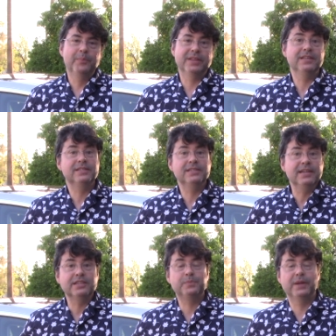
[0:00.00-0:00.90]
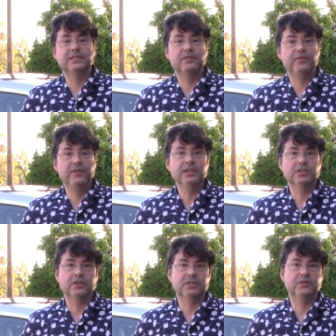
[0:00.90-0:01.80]
But this is an expensive
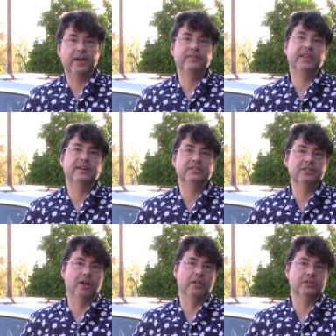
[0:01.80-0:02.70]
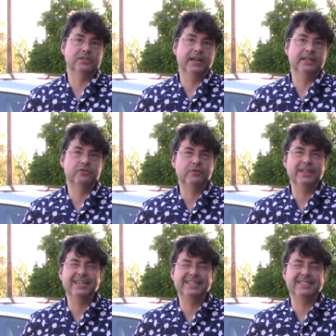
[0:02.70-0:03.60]
feature. It's $5,000, and it's
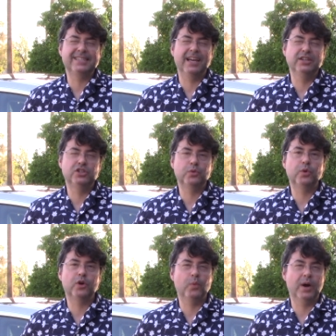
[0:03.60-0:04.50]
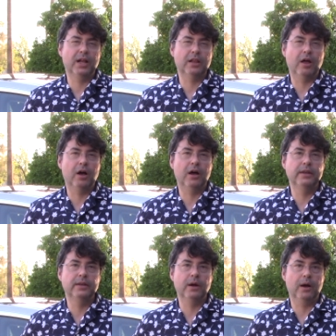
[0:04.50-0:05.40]
really designed to work well
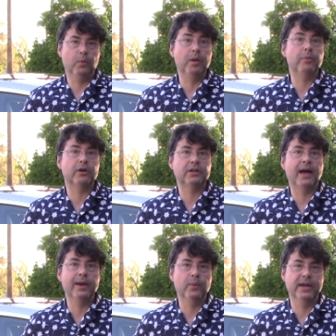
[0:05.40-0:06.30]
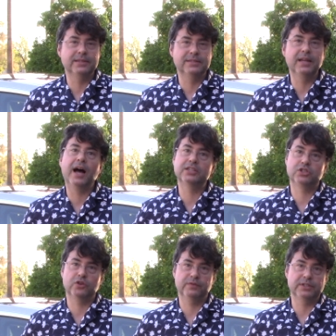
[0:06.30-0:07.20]
on well-marked highways, not
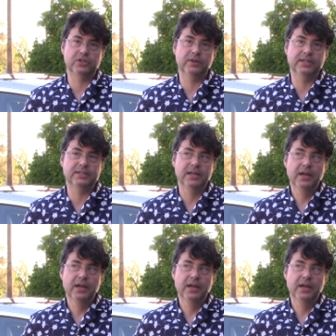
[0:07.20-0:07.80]
surface streets.